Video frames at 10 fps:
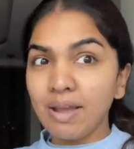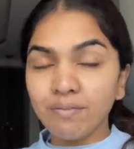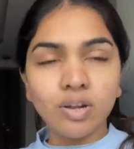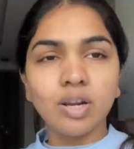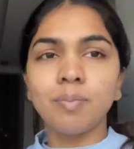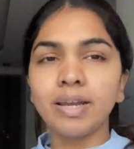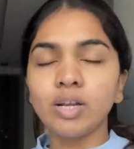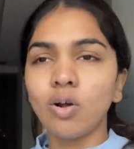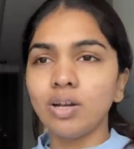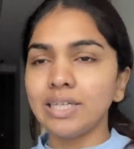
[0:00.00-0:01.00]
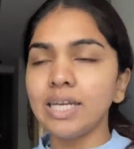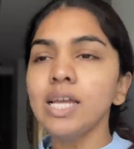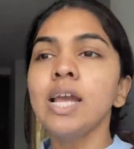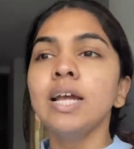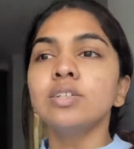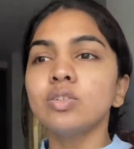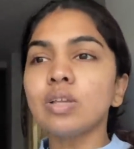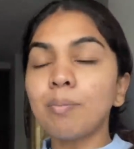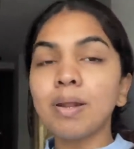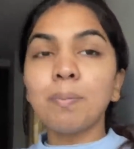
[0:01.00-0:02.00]
ever in my colony. So
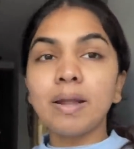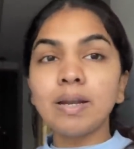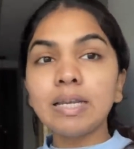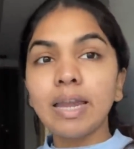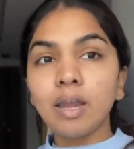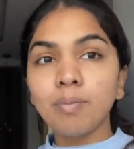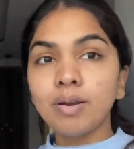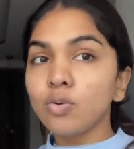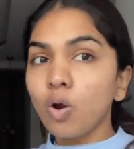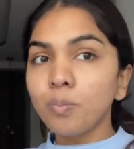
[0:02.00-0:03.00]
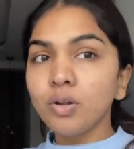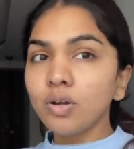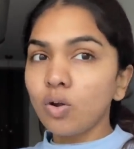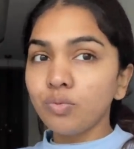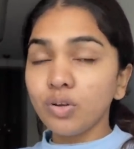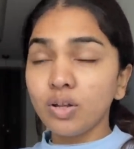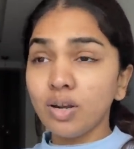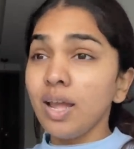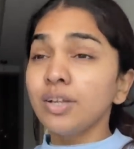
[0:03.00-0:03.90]
somebody apparently came and dropped her off here.